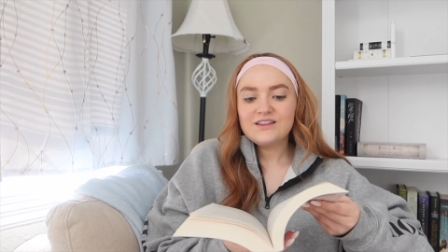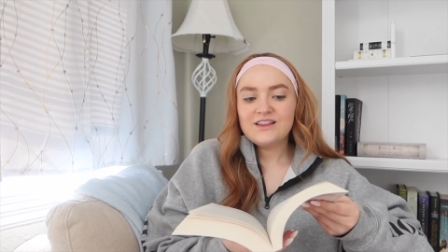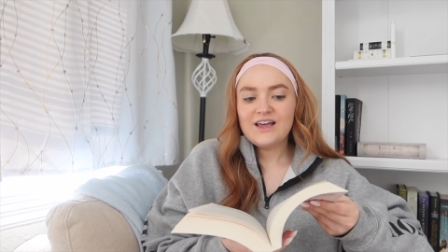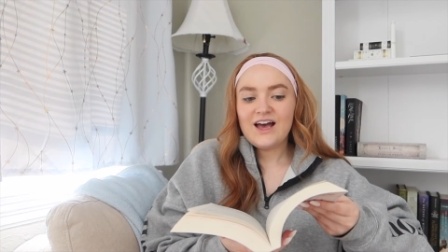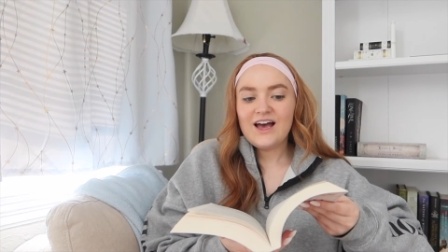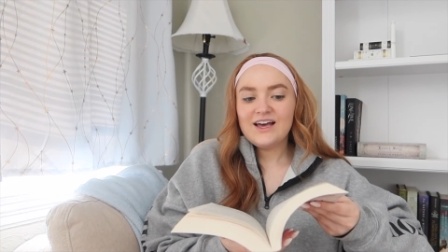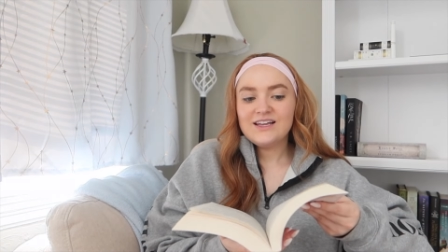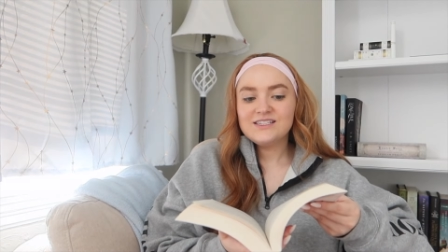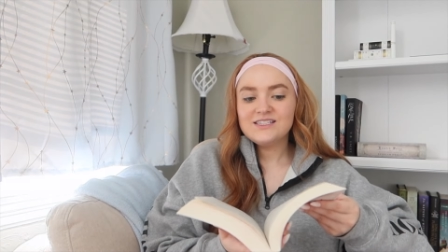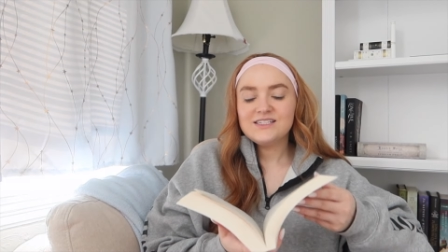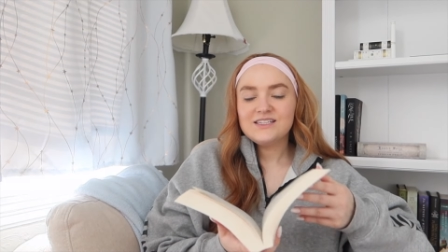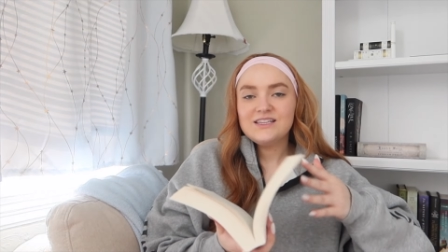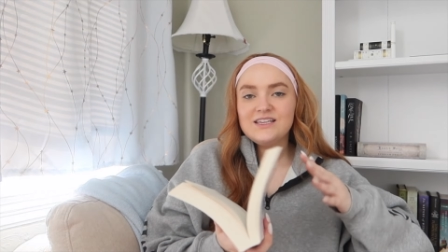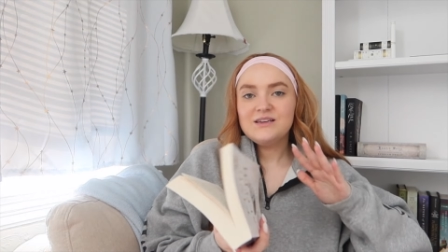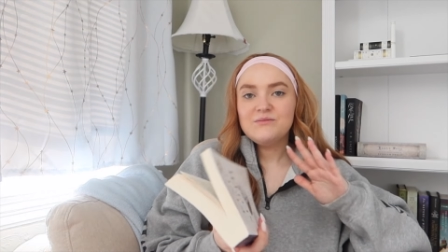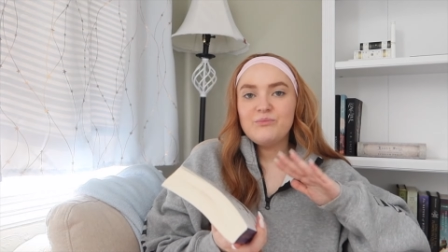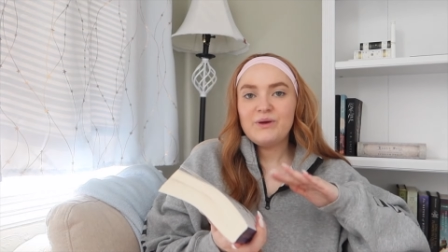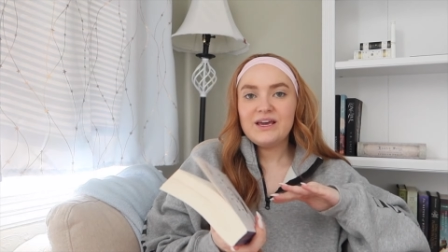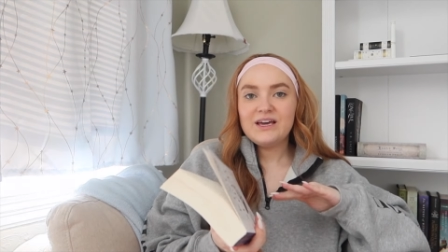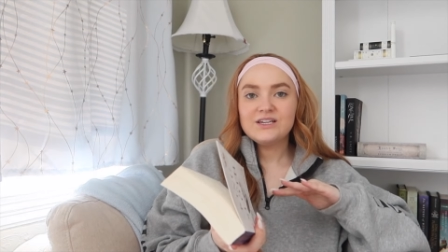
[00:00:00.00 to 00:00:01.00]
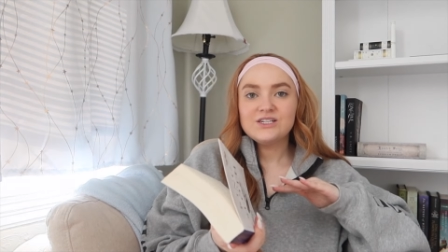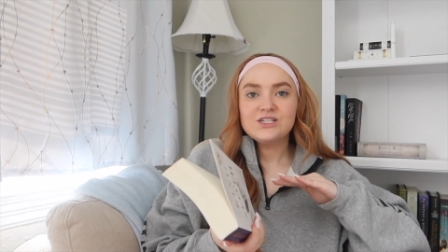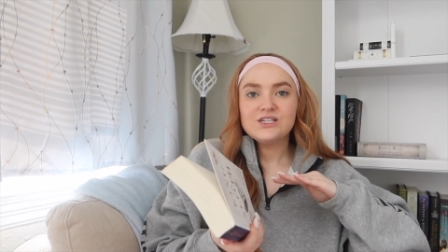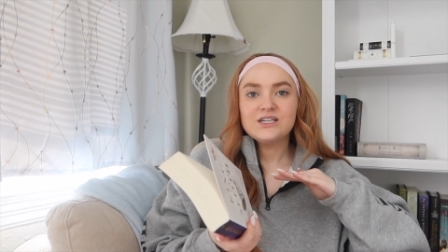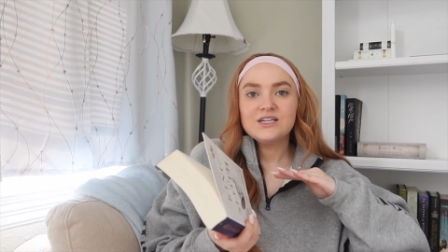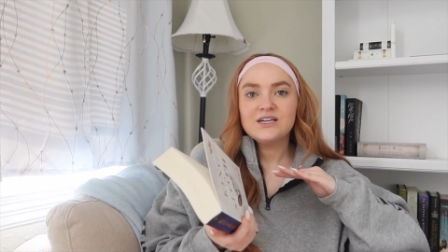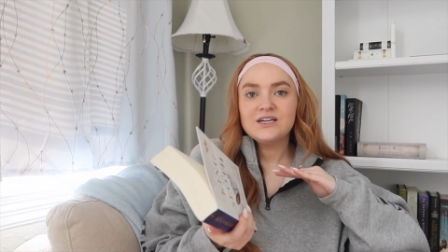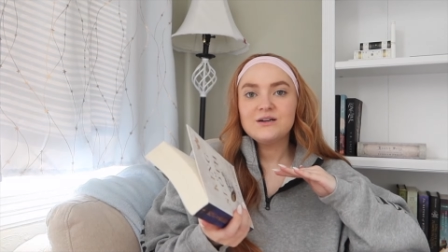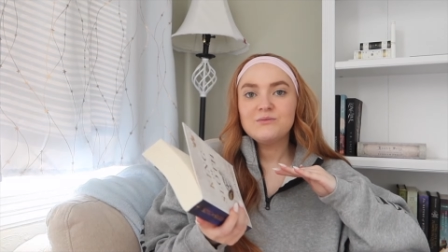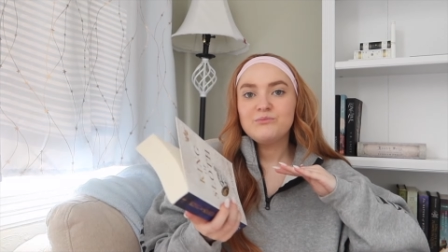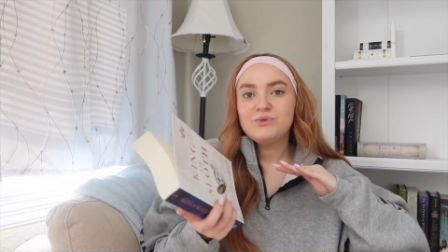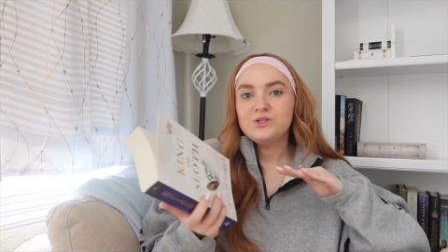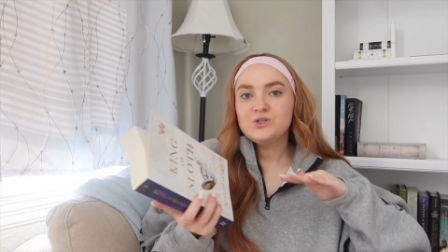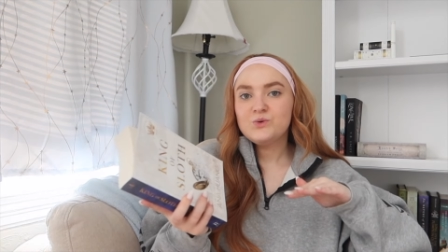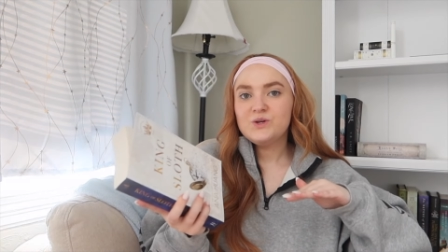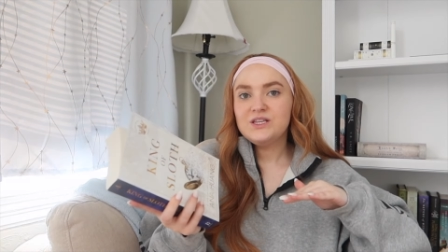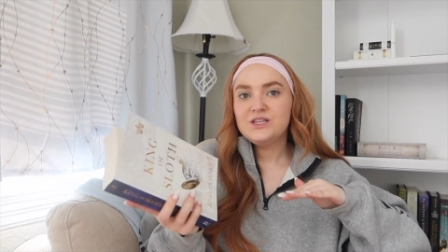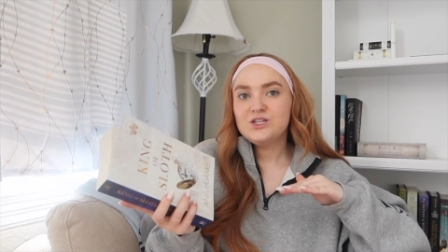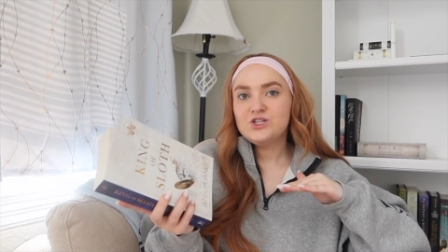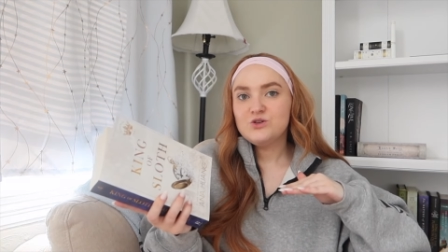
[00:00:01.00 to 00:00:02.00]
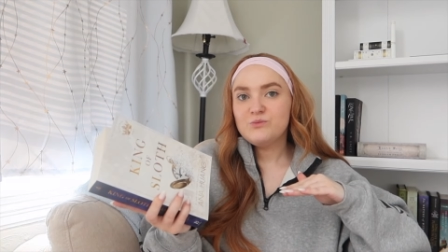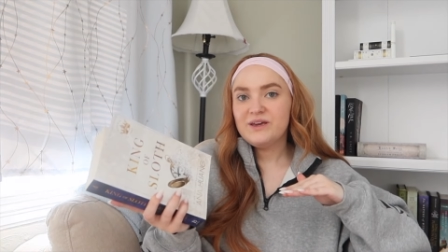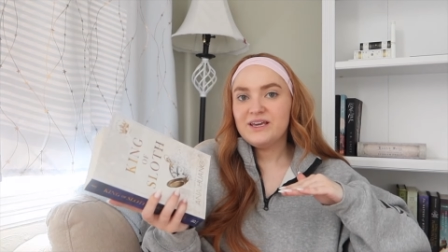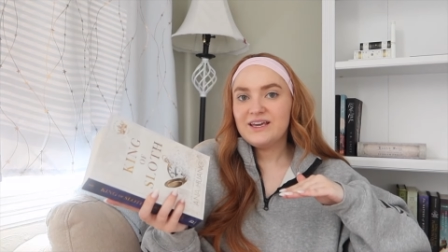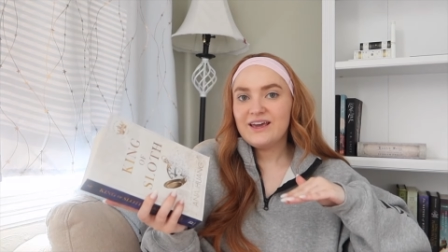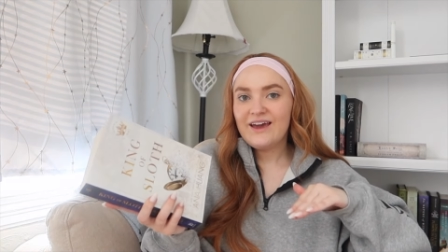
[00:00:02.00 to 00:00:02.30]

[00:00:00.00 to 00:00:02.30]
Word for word: that the banter between the two main